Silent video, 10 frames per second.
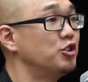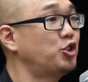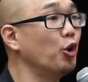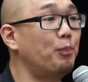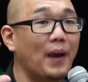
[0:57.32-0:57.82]

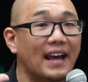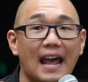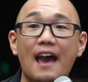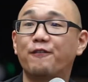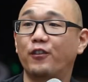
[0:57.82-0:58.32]
to bet
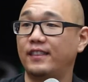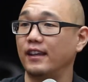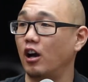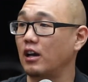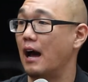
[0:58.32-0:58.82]

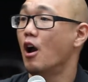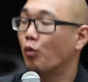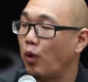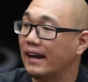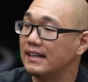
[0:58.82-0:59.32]
everything on God.
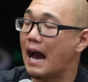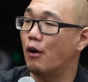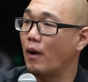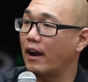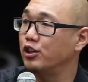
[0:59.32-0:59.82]
Right
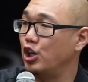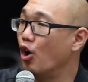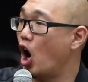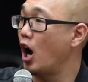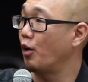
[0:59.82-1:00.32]
now, where
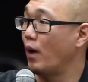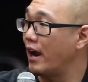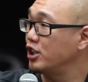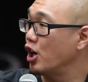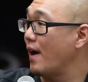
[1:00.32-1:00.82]
you are,
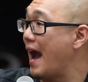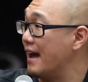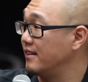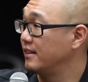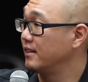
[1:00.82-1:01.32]
where you're at,